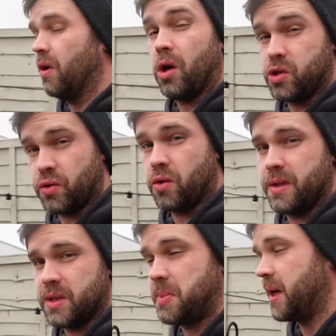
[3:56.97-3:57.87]
A lot of draw
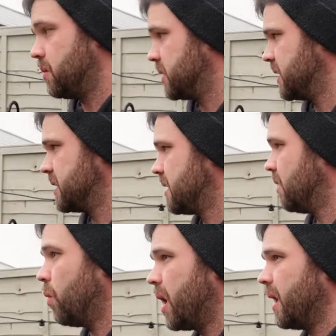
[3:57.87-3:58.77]
in this pit, which is what I